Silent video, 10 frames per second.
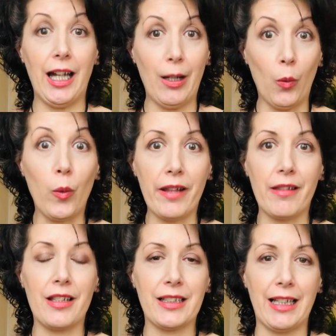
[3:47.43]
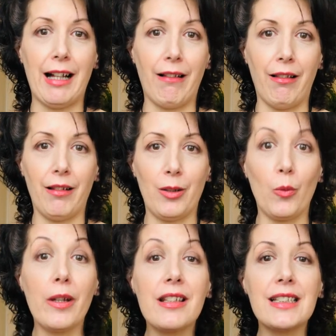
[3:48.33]
with the cell,
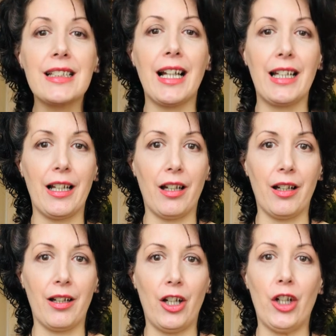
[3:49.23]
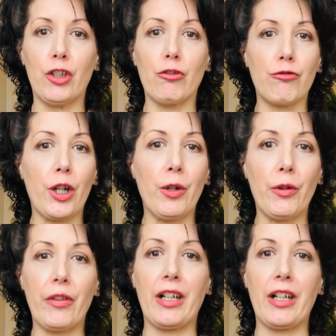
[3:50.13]
with cellular growth,